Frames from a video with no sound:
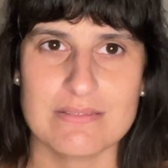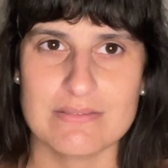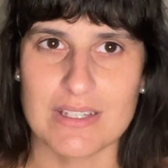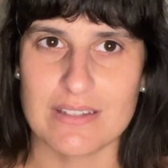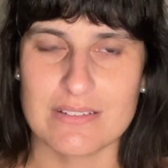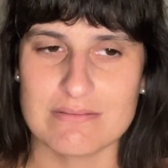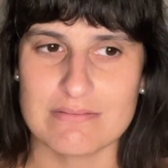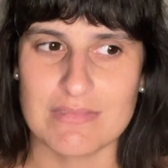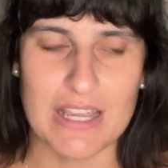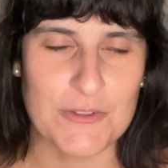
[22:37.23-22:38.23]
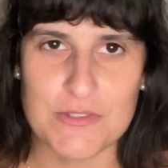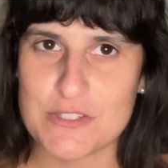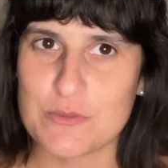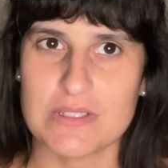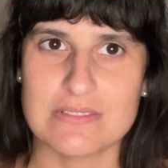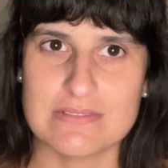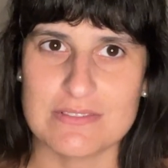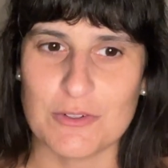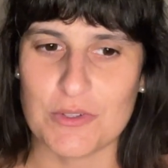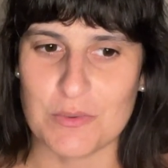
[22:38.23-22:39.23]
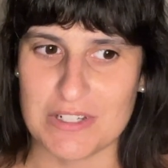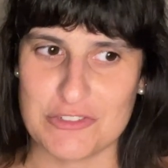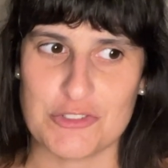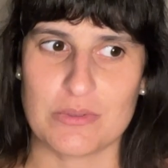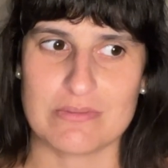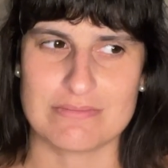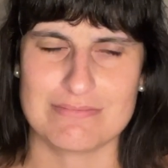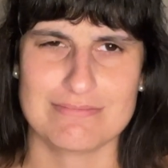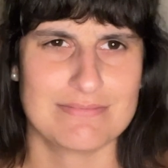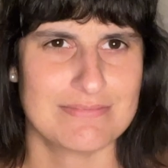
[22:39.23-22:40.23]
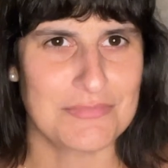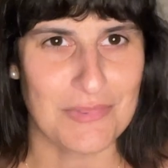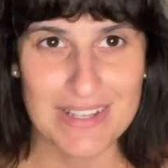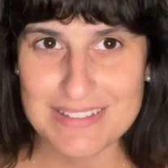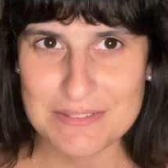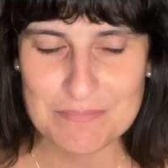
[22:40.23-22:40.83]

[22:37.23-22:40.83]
Like either this one or the one in June, right?